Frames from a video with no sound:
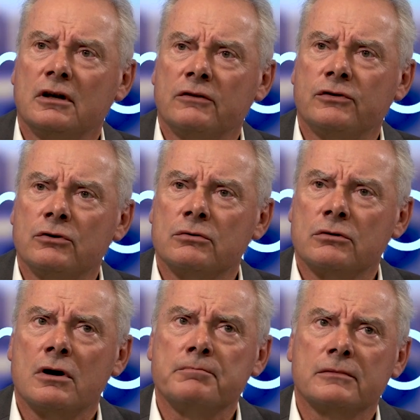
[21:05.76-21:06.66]
if
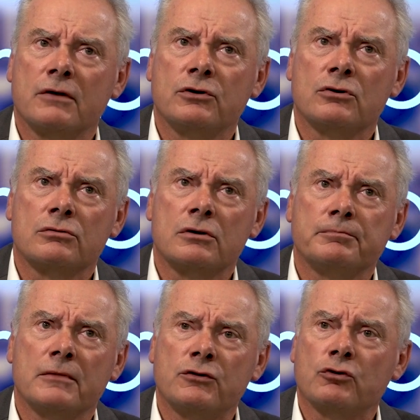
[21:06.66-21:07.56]

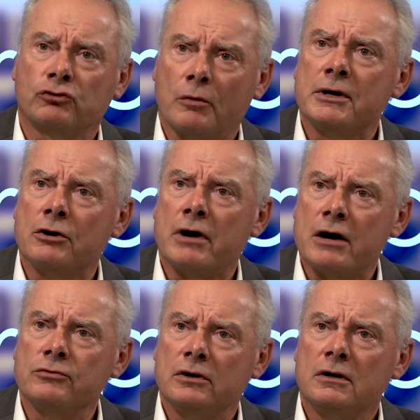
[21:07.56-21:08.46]
you're shopping
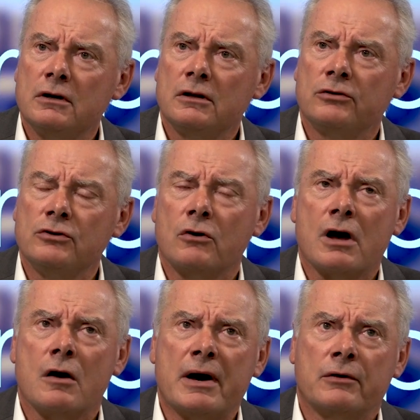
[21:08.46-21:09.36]
around. There's no
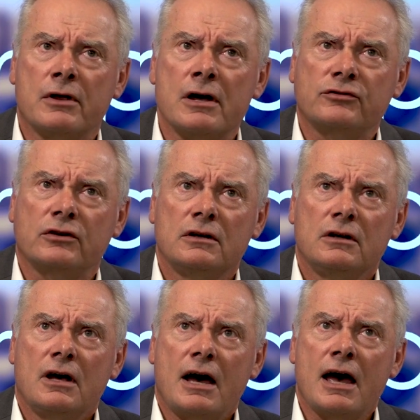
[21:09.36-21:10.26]
doubt about that.
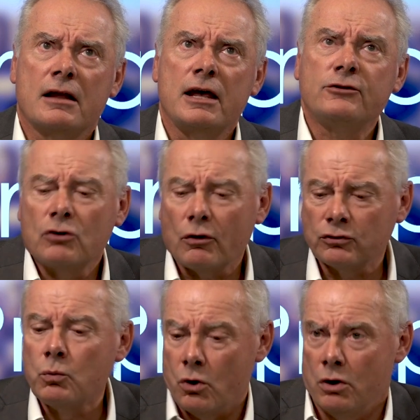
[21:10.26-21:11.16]
And it's got
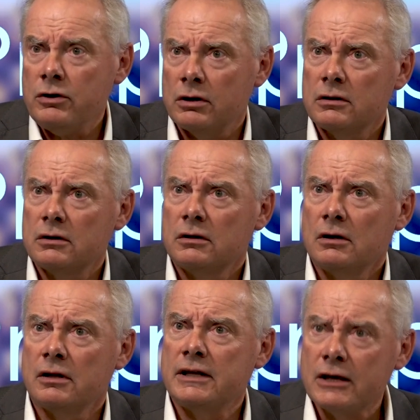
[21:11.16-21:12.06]
to work,
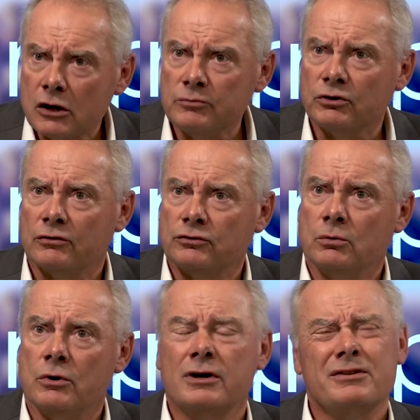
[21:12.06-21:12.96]
and the income's got to
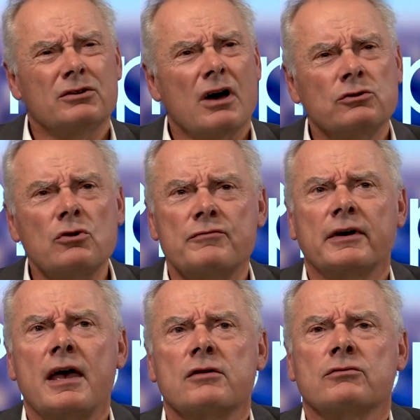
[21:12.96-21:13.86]
work. And don't
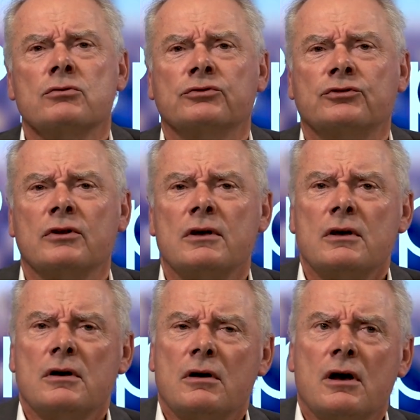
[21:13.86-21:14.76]
forget, of course,
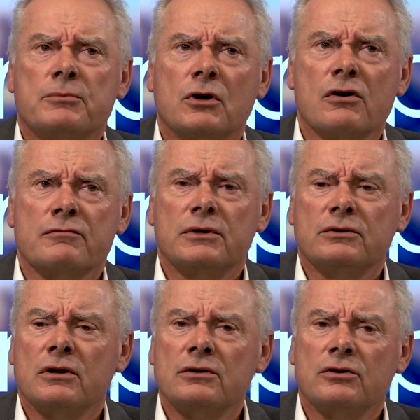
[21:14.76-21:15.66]
the
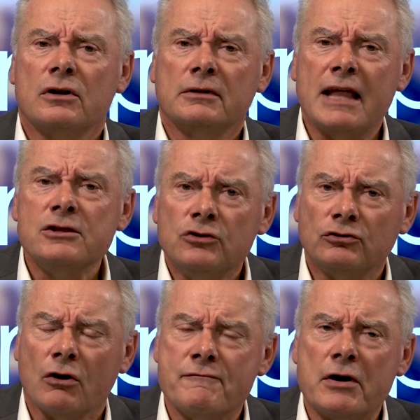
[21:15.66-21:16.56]
government and
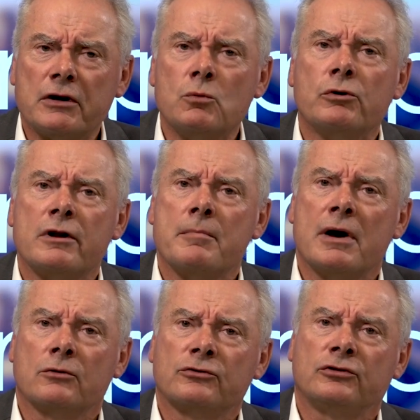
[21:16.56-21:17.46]
lenders are very worried
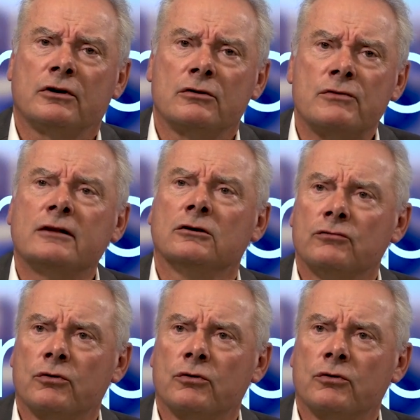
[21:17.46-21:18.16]
about rental